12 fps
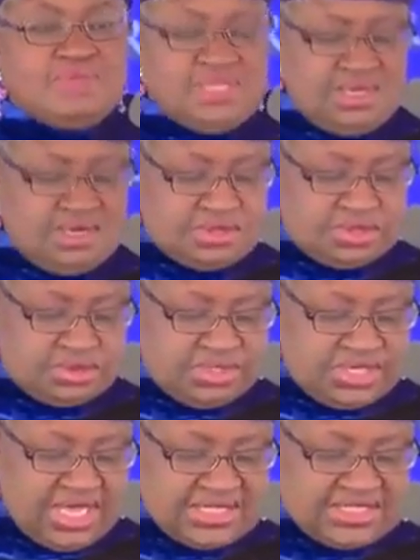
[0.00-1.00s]
from the
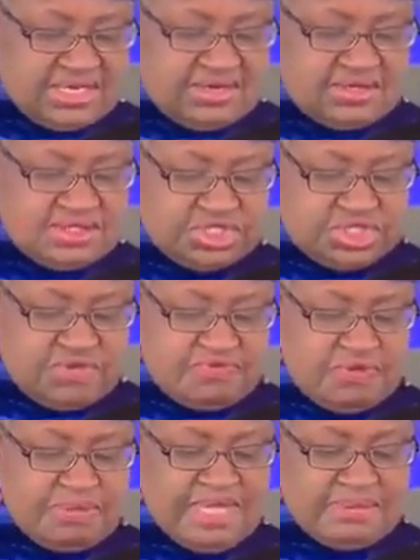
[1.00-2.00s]
country as a
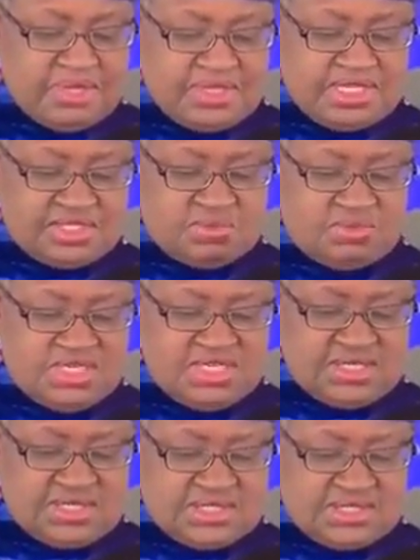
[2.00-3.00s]
condition for my mother's
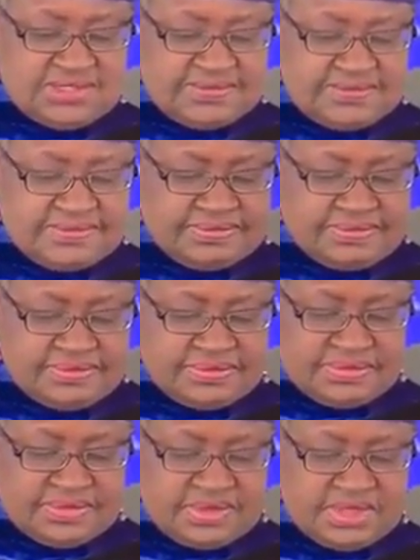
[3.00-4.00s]
release.
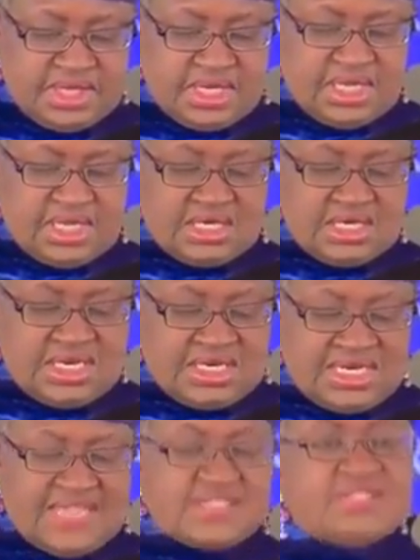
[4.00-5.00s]

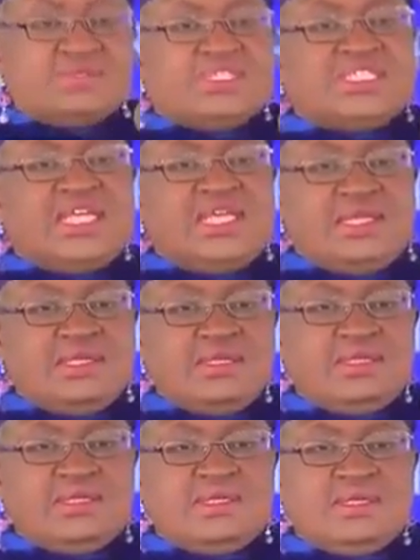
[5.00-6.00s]
Needless to say,
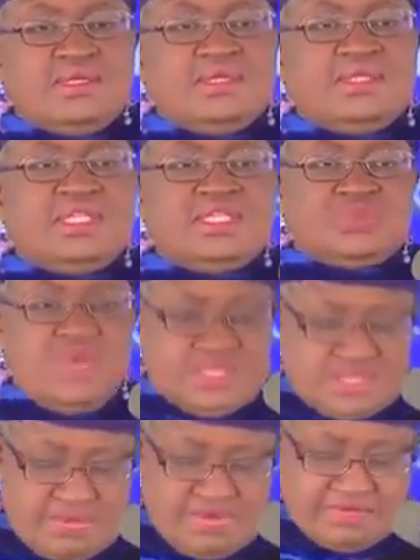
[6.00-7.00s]
these
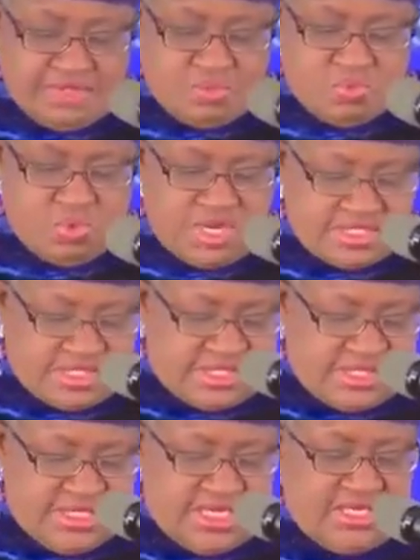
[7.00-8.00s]
were some of the
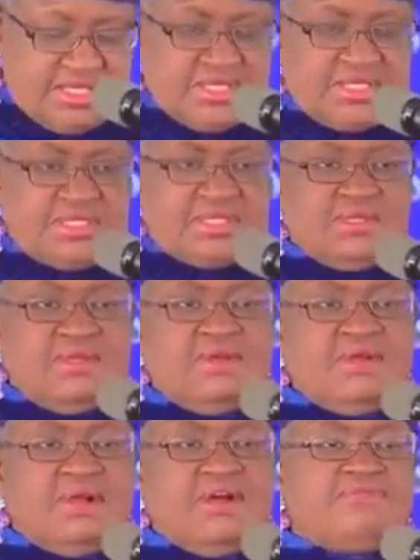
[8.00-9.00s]
worst days
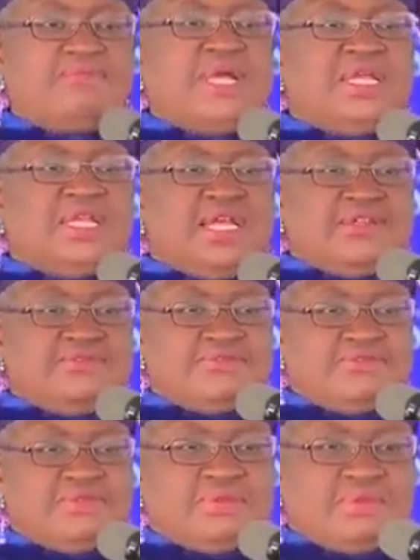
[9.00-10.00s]
of my
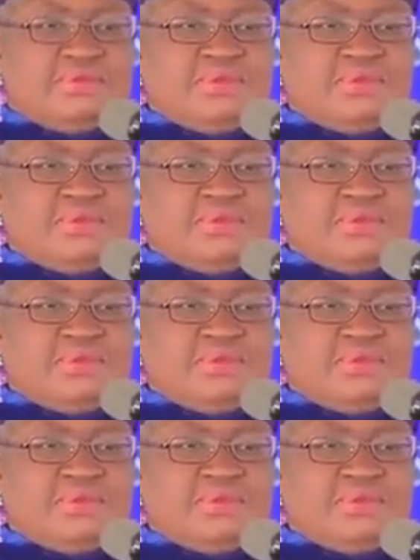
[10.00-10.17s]
life.